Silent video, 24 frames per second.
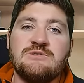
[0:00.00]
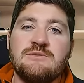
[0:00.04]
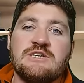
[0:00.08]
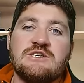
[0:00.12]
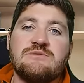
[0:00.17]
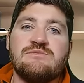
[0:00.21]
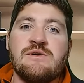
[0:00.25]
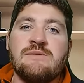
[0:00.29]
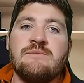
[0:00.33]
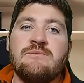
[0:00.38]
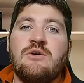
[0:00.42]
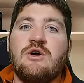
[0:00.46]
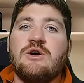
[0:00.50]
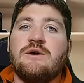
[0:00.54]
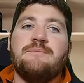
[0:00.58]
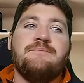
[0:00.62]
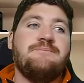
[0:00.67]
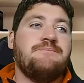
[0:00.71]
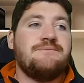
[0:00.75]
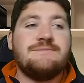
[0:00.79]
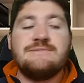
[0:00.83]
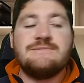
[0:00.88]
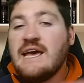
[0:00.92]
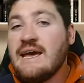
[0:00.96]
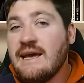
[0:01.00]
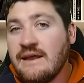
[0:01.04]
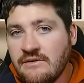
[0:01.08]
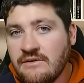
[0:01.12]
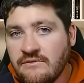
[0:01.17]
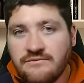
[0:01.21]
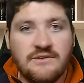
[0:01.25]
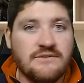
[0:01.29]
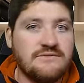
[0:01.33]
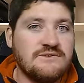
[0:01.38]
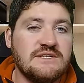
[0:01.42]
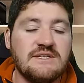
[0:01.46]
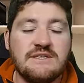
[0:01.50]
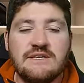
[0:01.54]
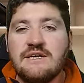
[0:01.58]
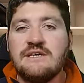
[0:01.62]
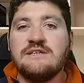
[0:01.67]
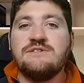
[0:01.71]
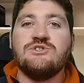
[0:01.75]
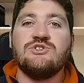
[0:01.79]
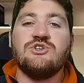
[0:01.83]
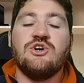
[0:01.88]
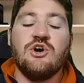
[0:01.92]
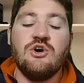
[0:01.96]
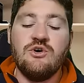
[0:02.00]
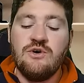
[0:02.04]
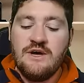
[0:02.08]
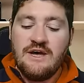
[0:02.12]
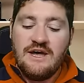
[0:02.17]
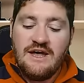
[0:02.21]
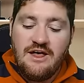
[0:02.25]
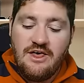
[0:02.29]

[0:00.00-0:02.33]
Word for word: be a Springbok 10, 15 years ago.